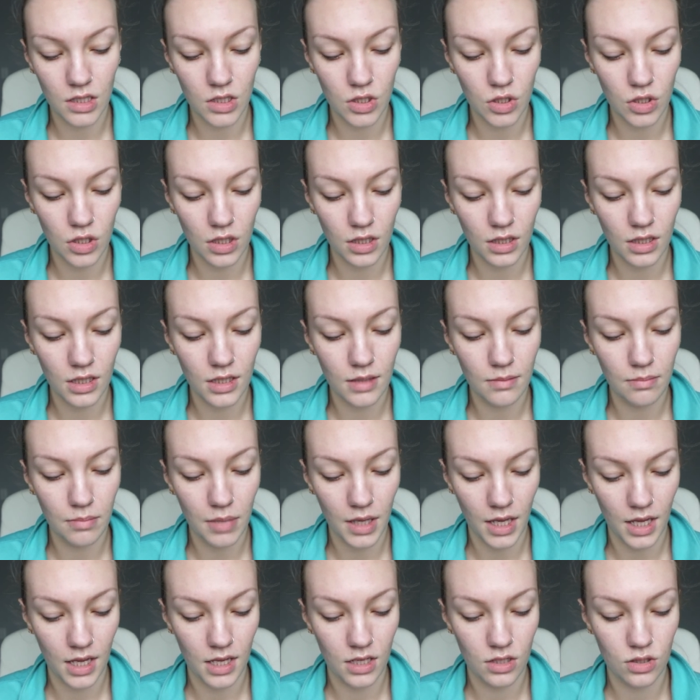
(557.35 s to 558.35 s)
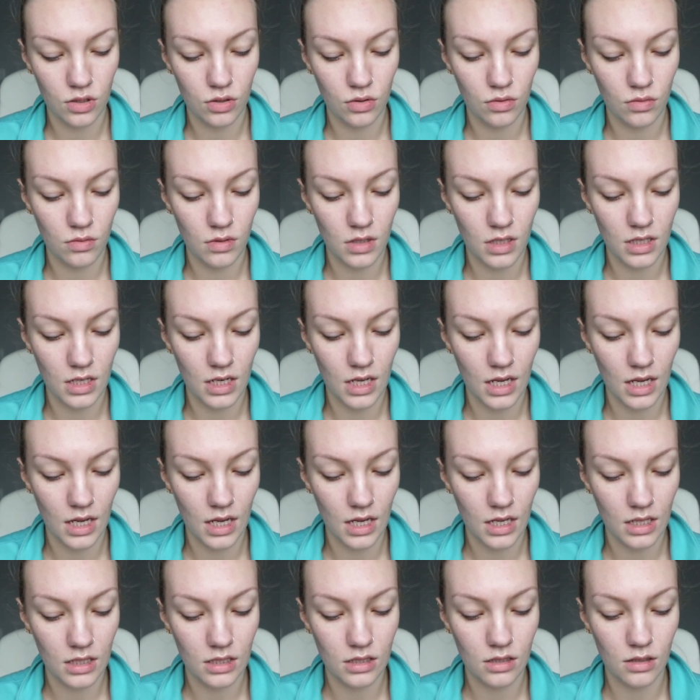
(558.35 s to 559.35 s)
and gently pat to
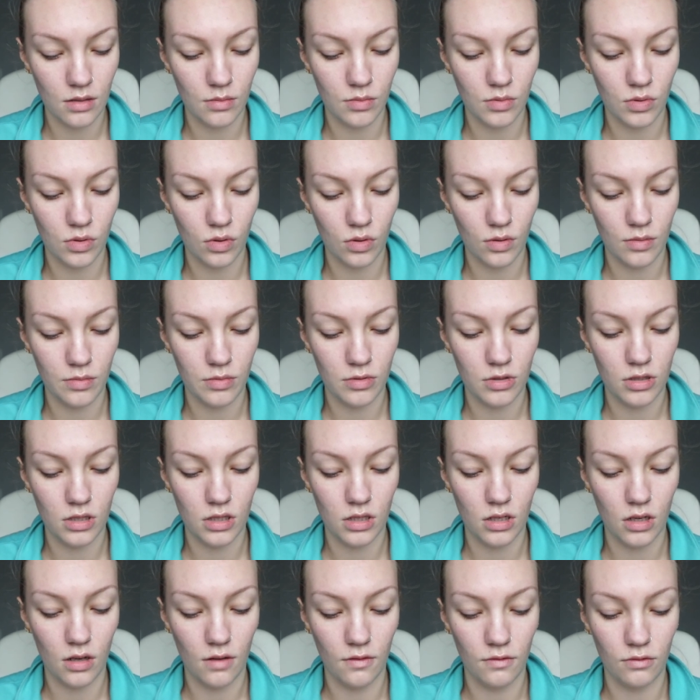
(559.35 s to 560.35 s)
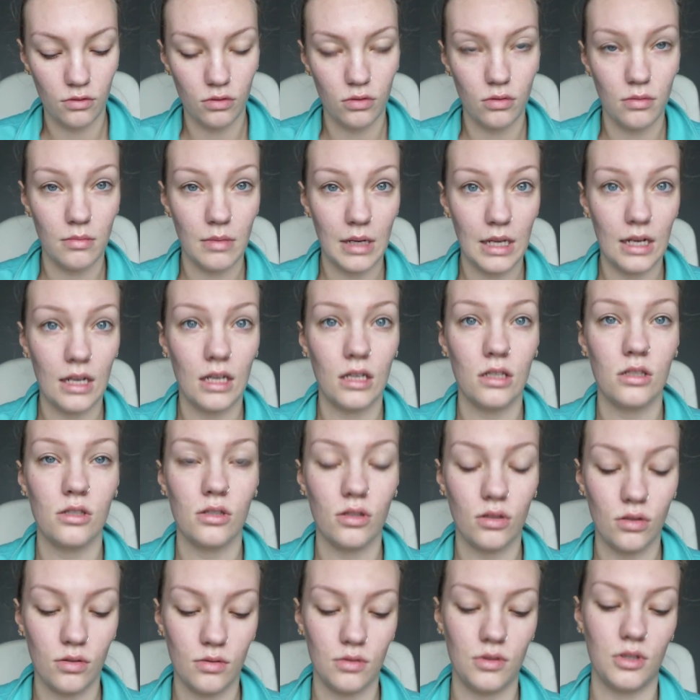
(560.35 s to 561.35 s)
enhance absorption of the remaining
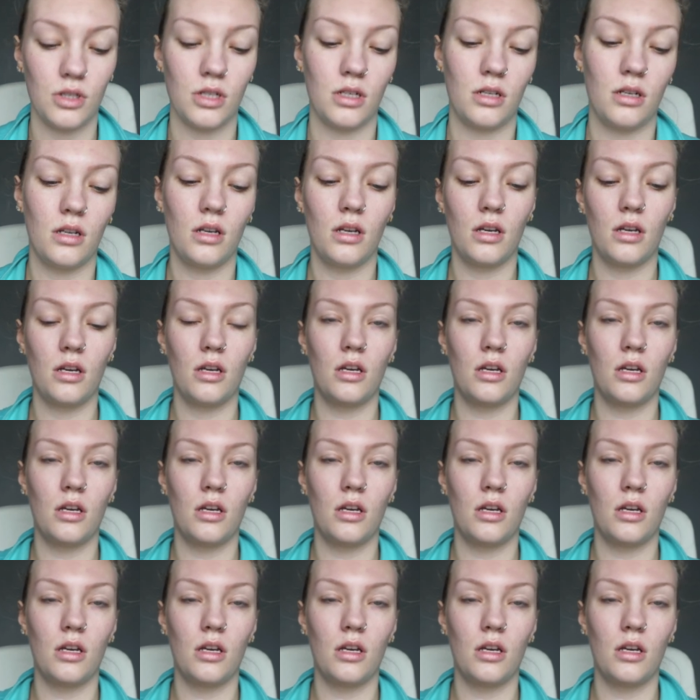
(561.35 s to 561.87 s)
solution.